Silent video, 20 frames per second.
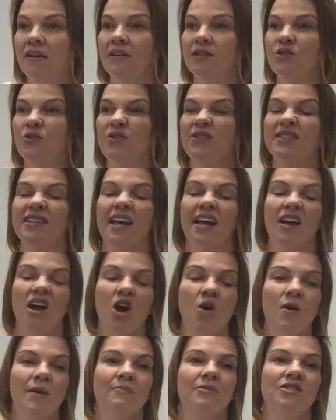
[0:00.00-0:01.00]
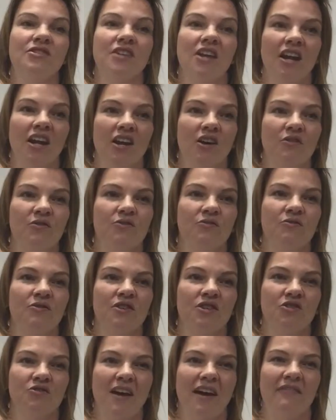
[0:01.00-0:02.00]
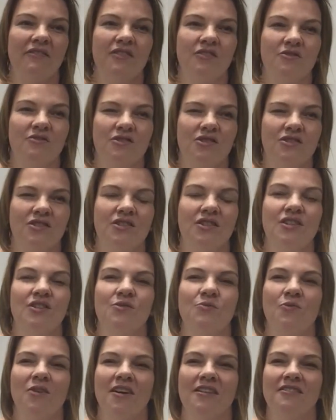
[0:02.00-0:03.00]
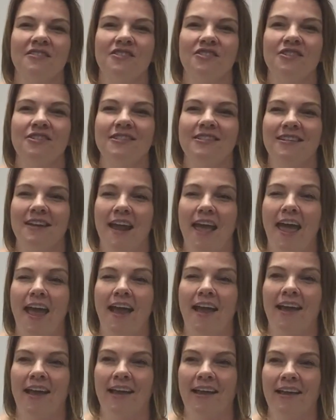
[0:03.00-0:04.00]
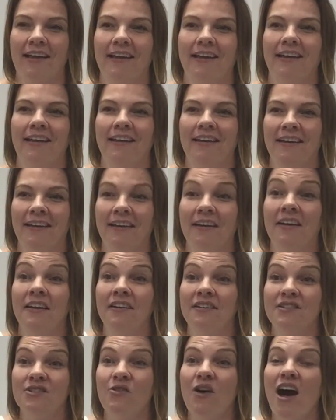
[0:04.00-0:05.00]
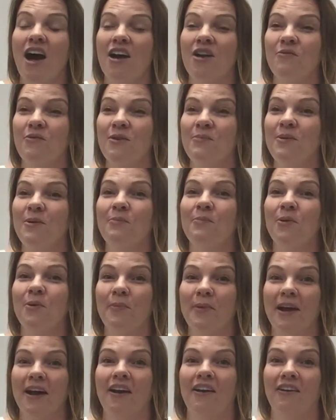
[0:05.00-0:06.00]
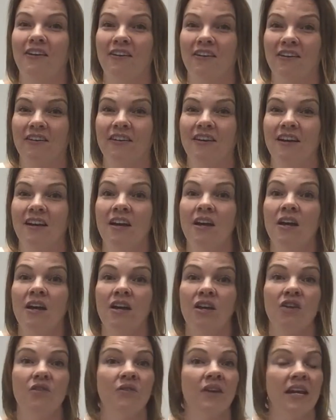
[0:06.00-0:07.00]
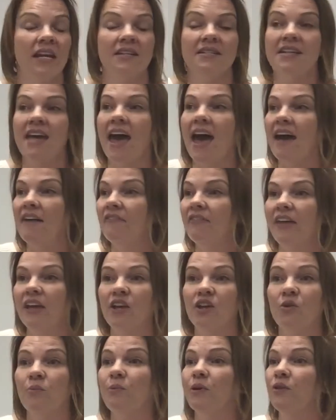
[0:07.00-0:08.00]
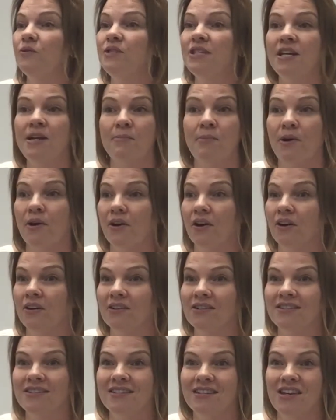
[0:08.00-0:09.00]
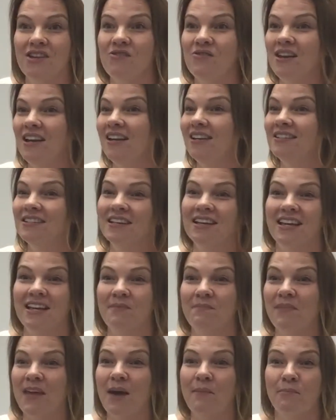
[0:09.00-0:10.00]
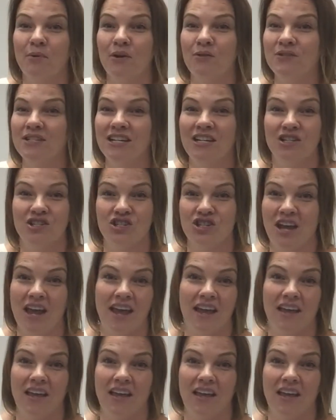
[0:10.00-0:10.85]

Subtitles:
So it's like, I'm just going to go through the drive-thru just this once, just today. So how do we be prepared? You need to have like your protein bars. You need to keep that protein shake.